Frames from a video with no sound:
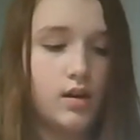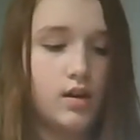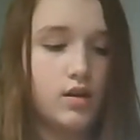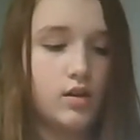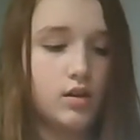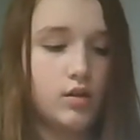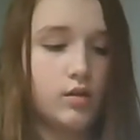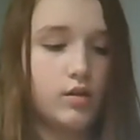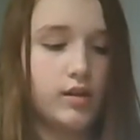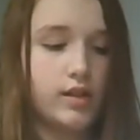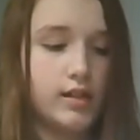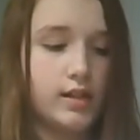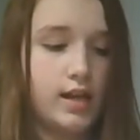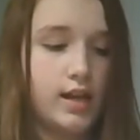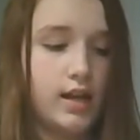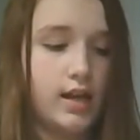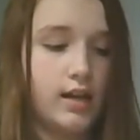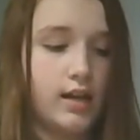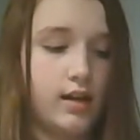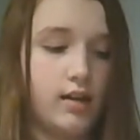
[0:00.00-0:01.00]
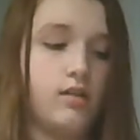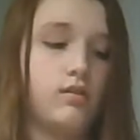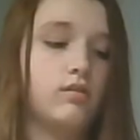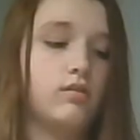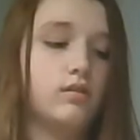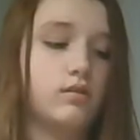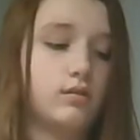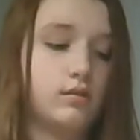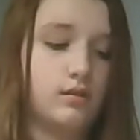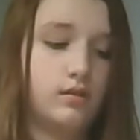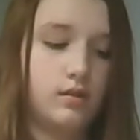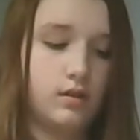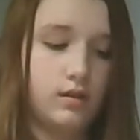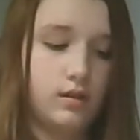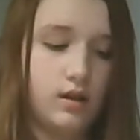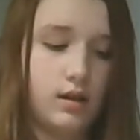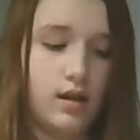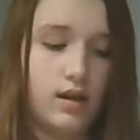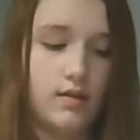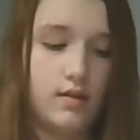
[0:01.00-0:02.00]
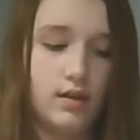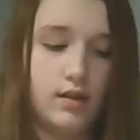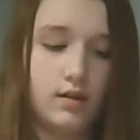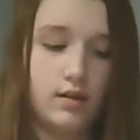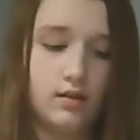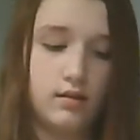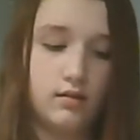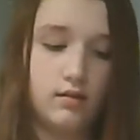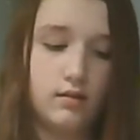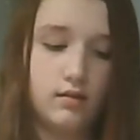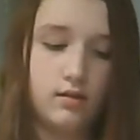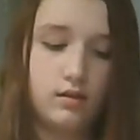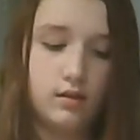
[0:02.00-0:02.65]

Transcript: just going to take it out and then